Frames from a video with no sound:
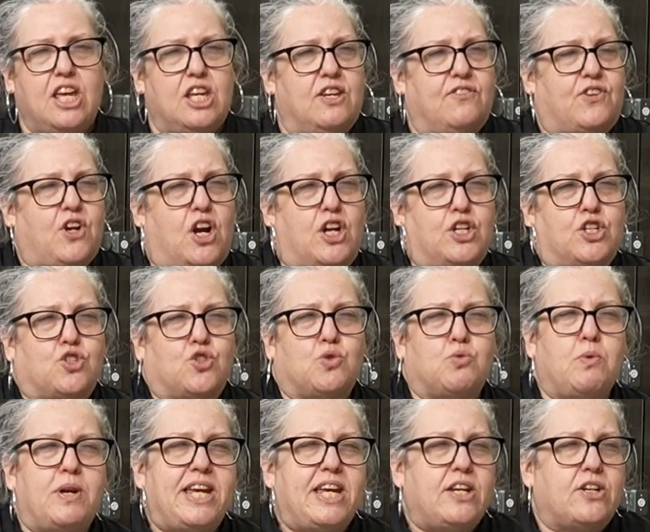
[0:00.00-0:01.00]
You've got your
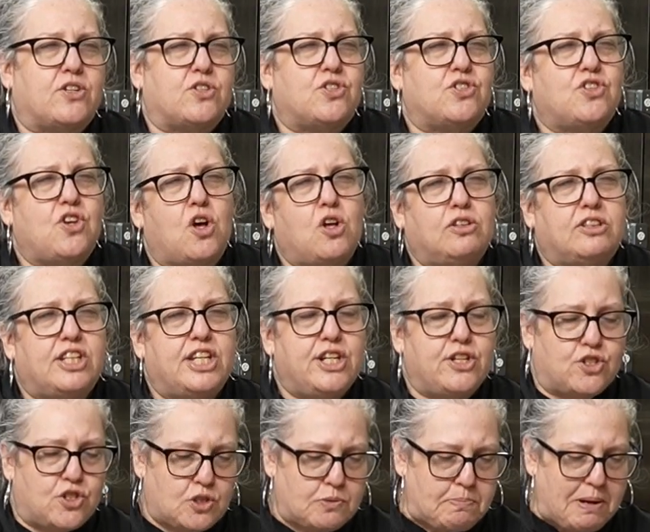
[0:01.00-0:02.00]
sweet, your salty,
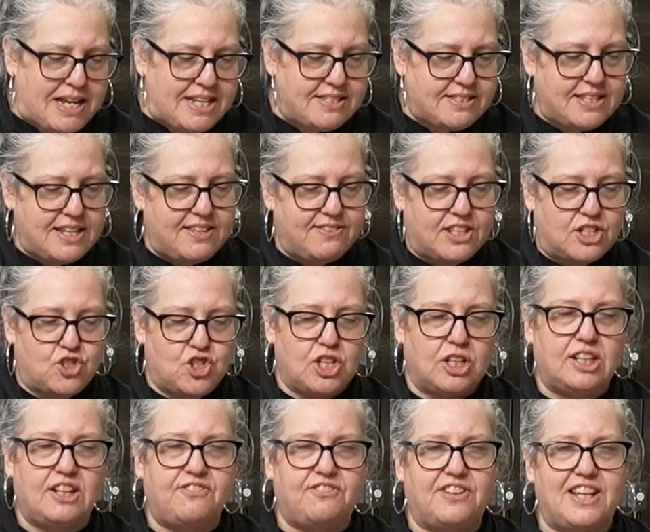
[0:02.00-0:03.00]
your spicy, and the
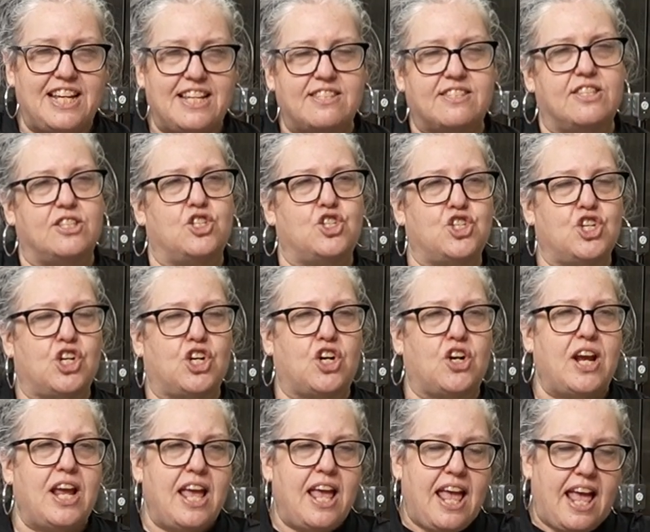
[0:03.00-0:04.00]
chili flakes and the
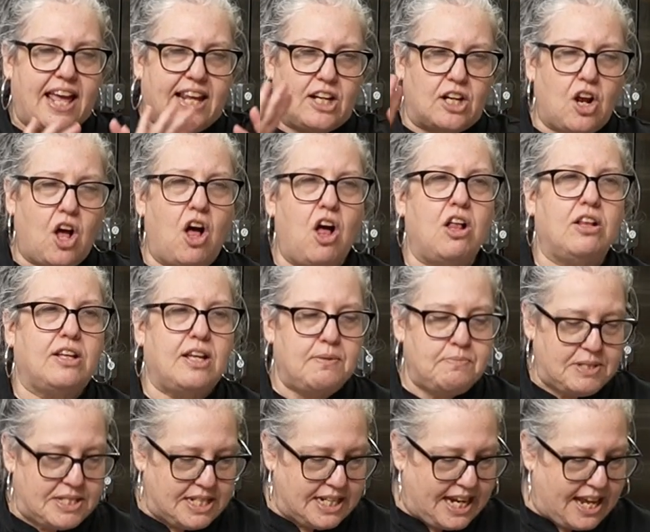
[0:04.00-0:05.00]
sugar. And it all
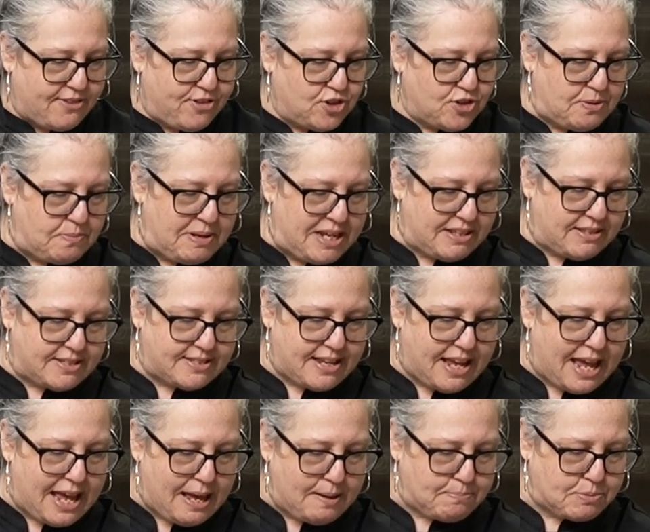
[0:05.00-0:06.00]
comes together to make this
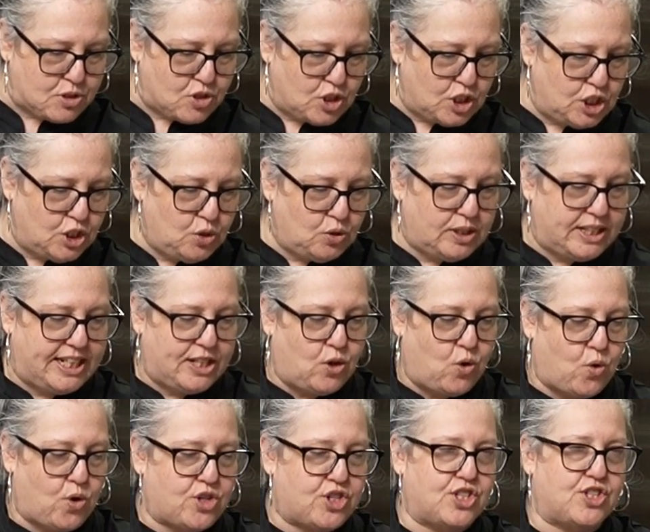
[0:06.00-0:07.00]
absolutely
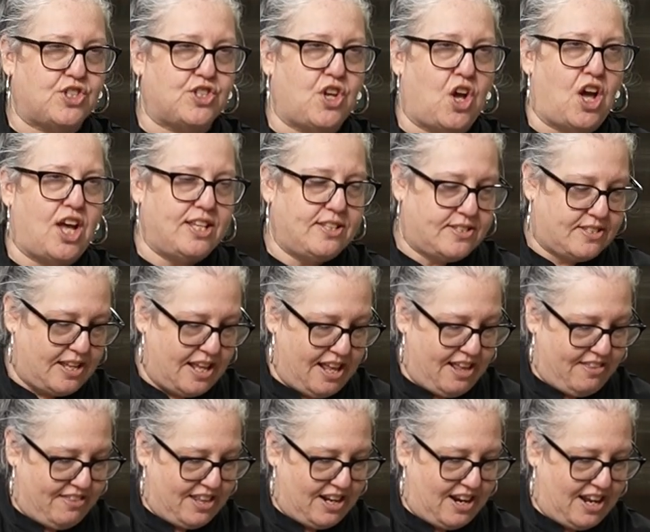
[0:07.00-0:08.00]
gorgeous sauce
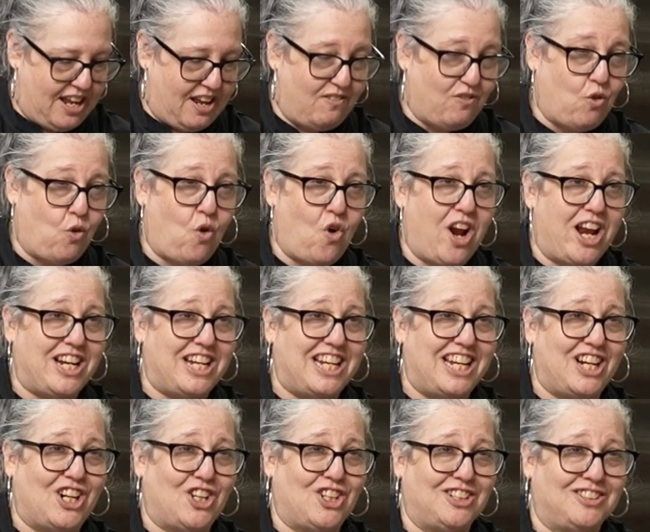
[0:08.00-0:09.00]
that I have right
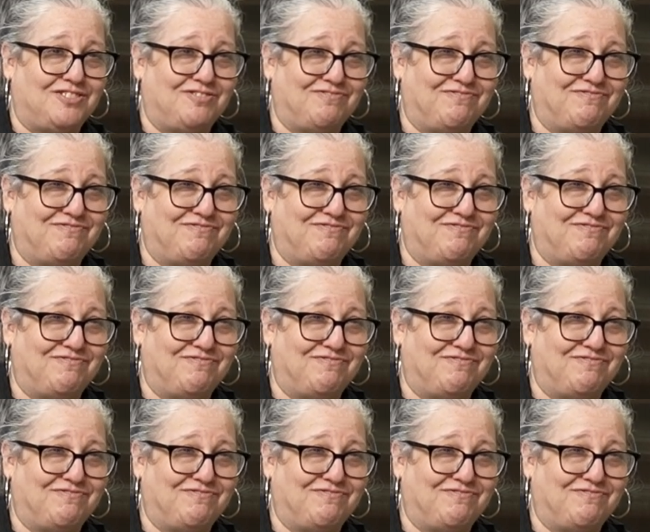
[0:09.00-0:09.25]
here.